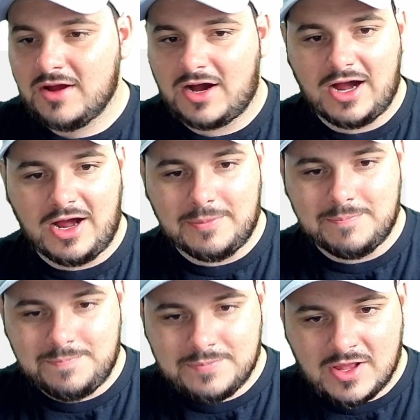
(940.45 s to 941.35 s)

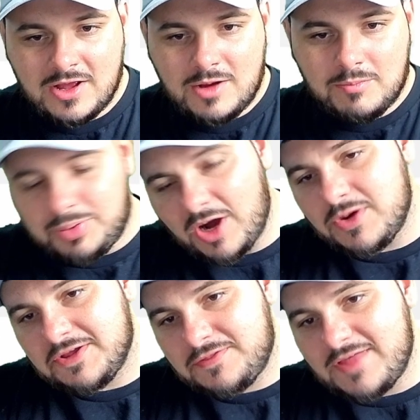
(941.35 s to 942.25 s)
But
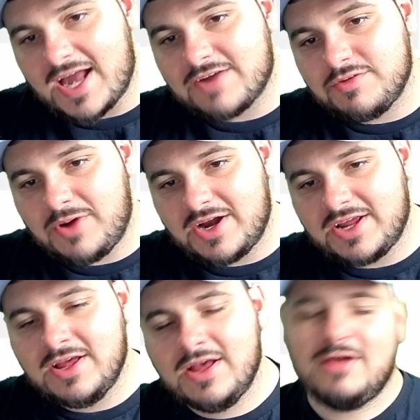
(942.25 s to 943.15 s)
with that, everybody,